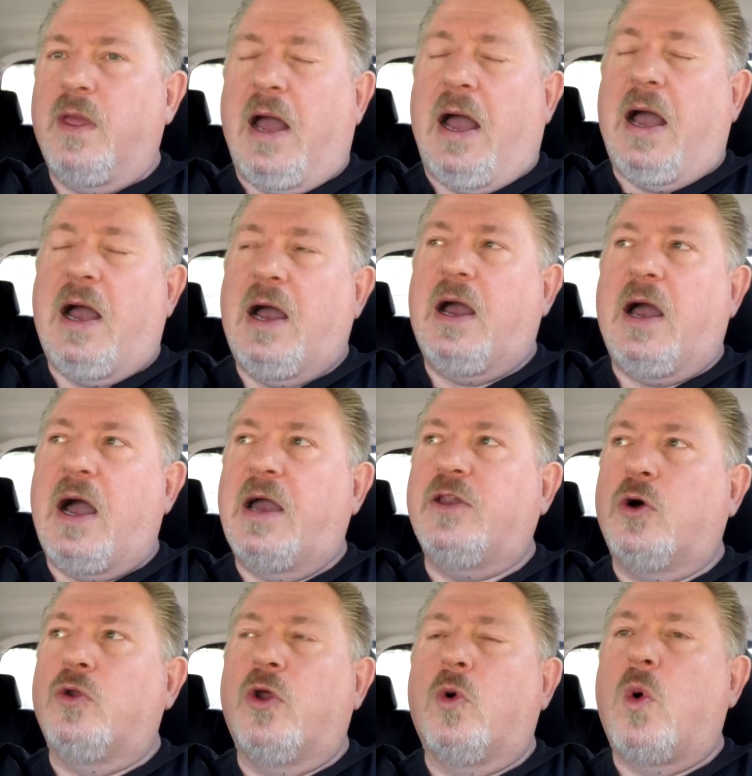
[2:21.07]
I, I
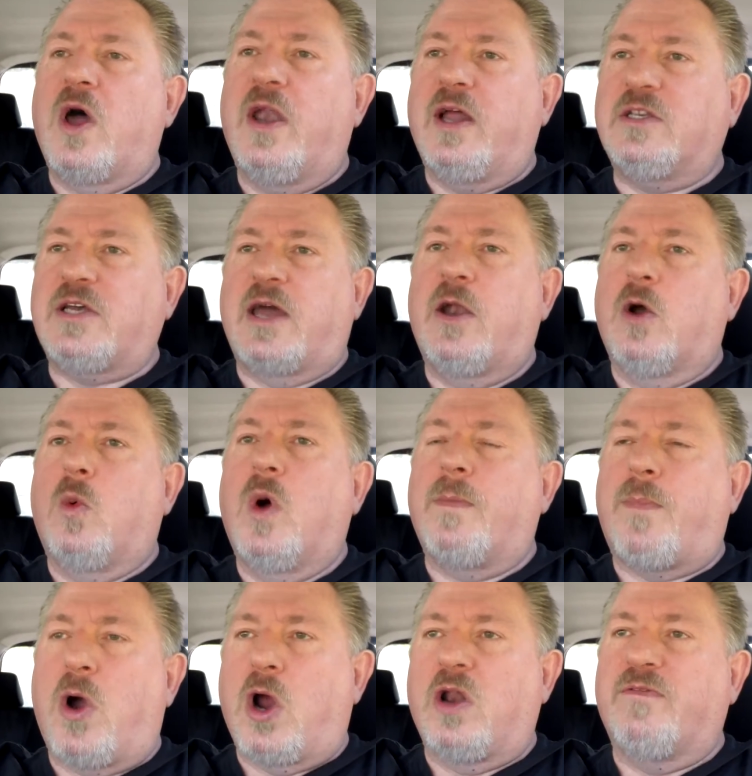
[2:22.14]
don't know what it is. I don't know
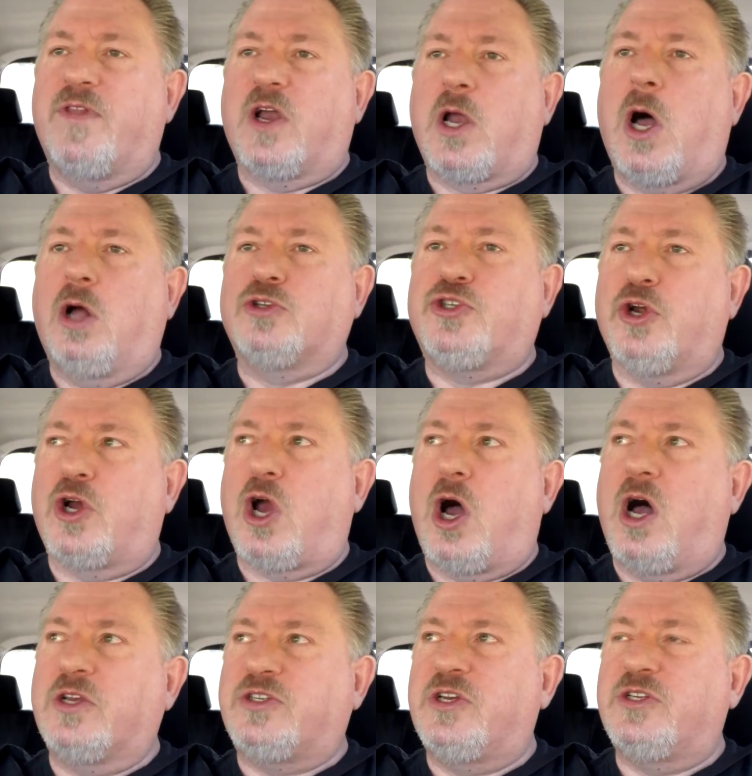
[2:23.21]
what part of the culture
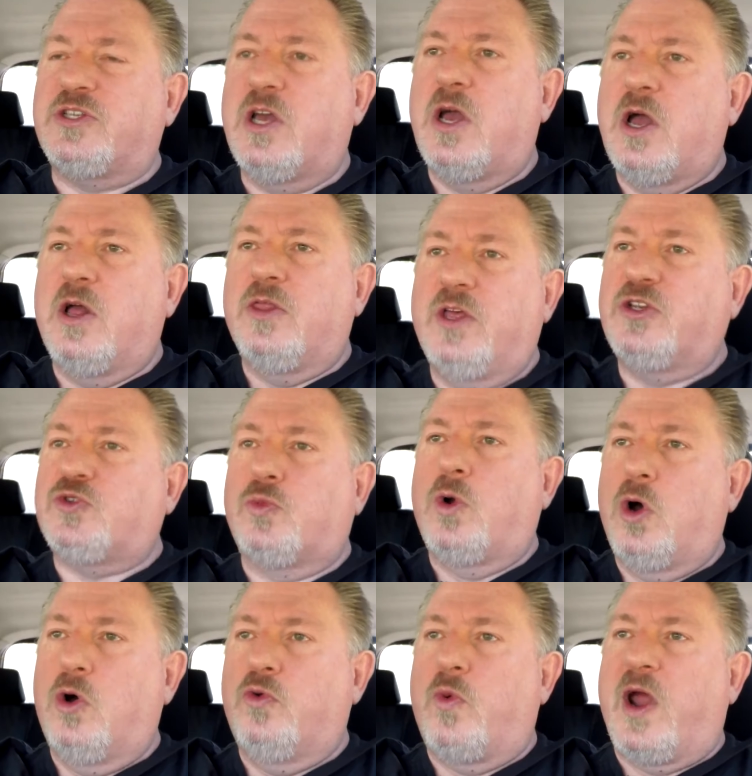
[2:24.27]
causes this
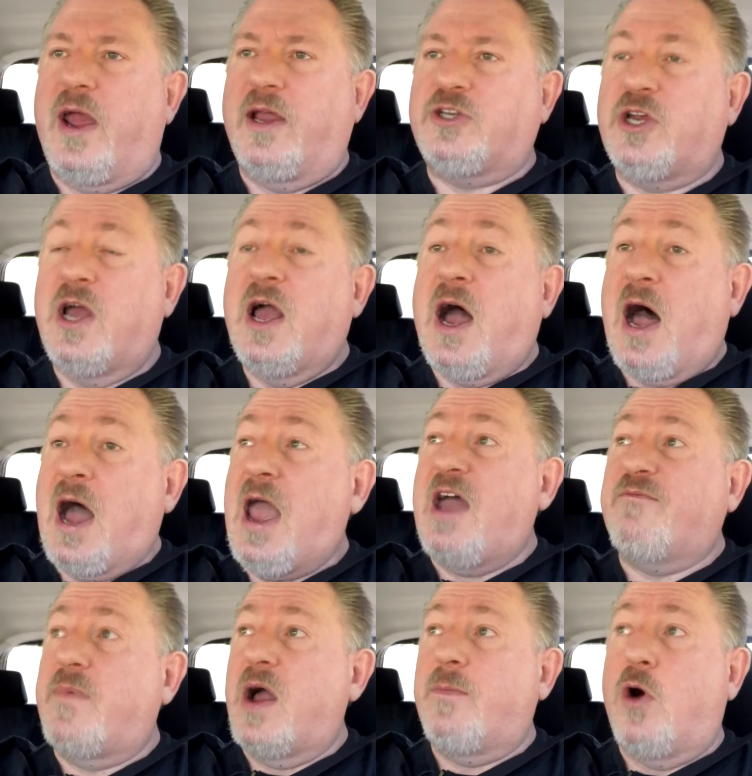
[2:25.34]
road rage. I
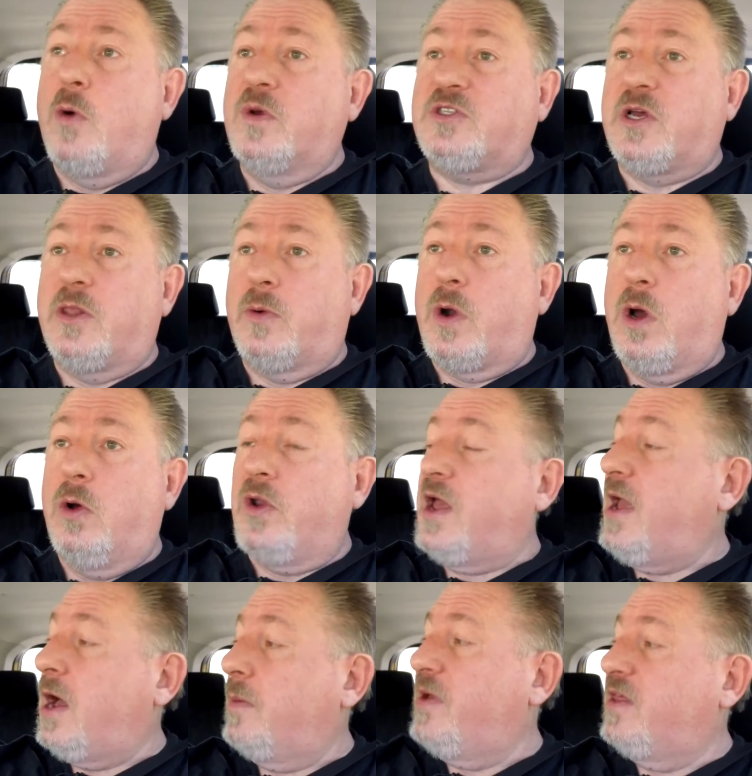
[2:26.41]
have my moments on the road.
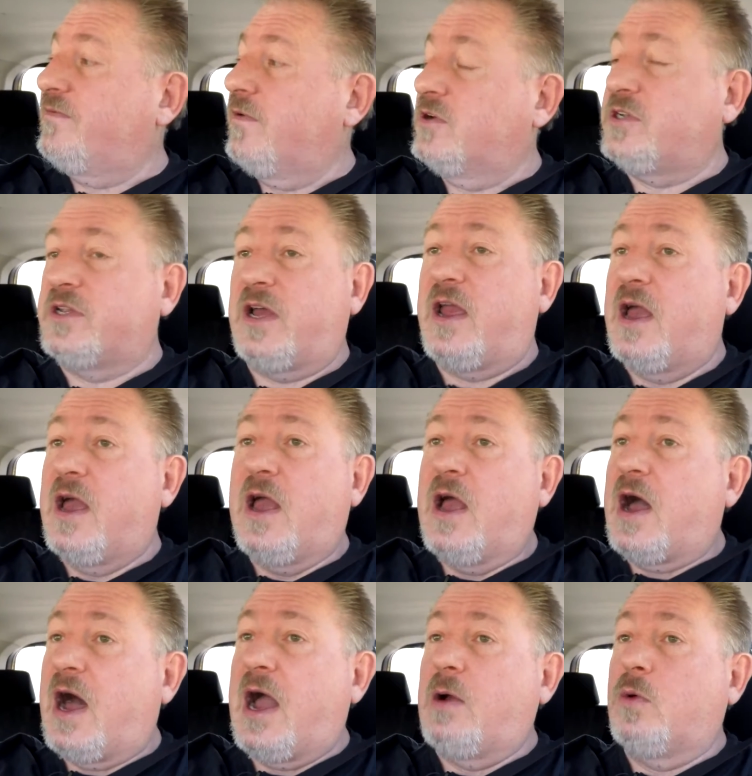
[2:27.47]
Hey, I'll be the first to tell you,
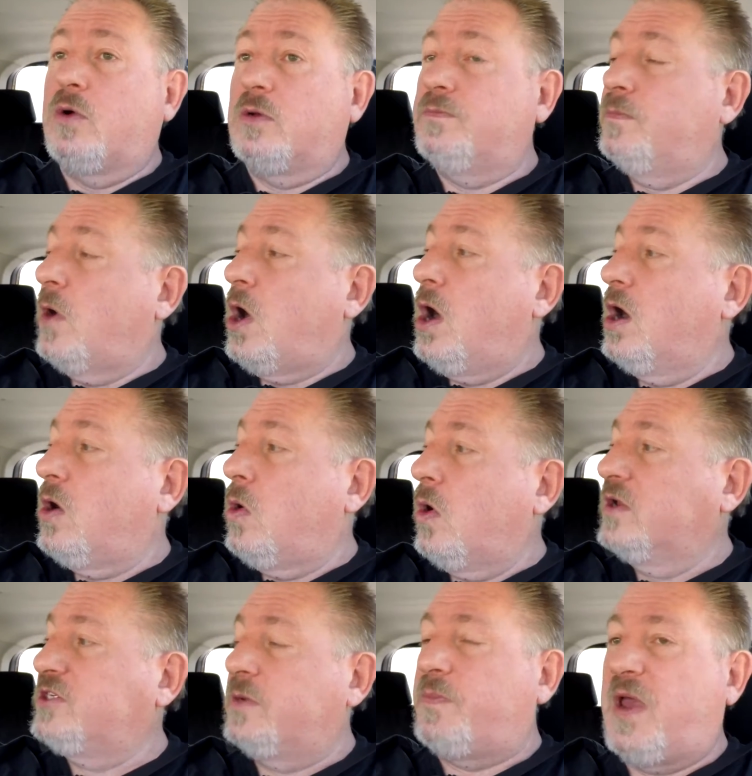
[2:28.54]
I will honk
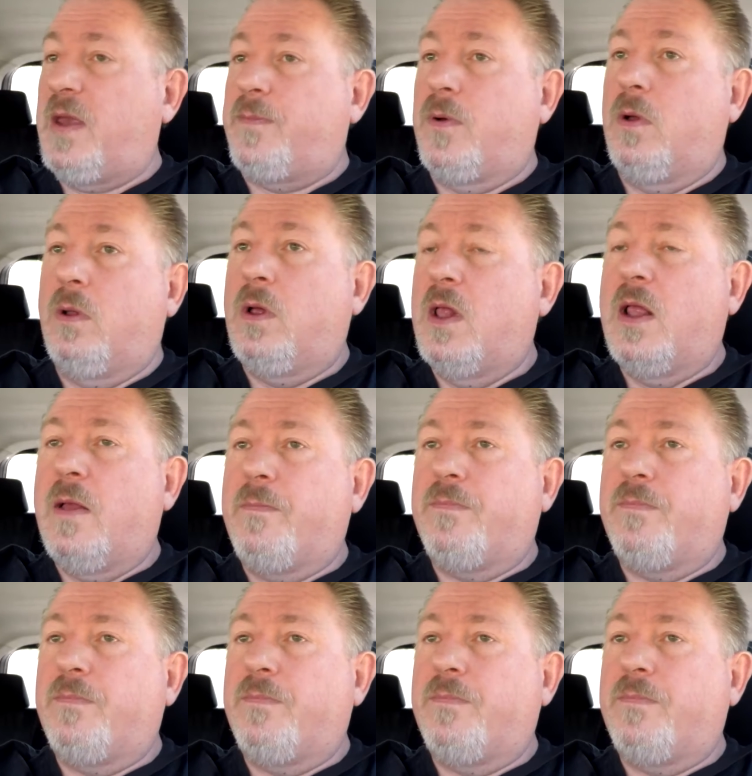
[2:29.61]
horns at people